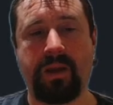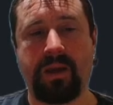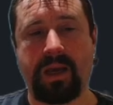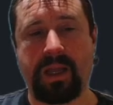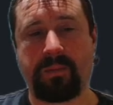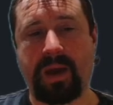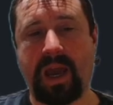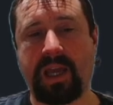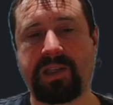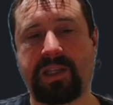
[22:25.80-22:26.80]
and you're
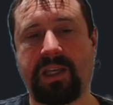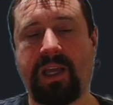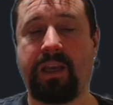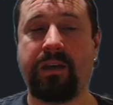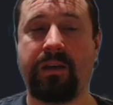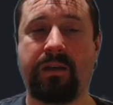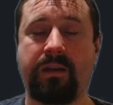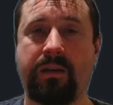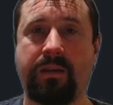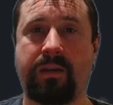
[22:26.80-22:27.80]
pasting in
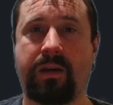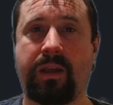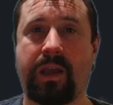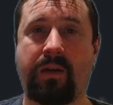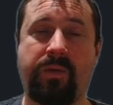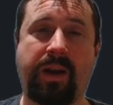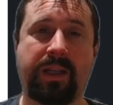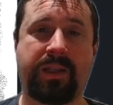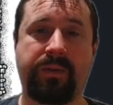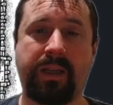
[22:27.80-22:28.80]
the
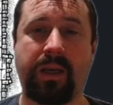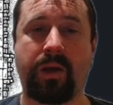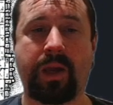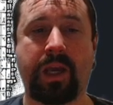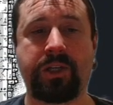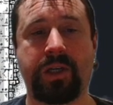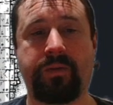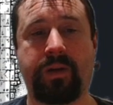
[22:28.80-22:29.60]
relatively location of an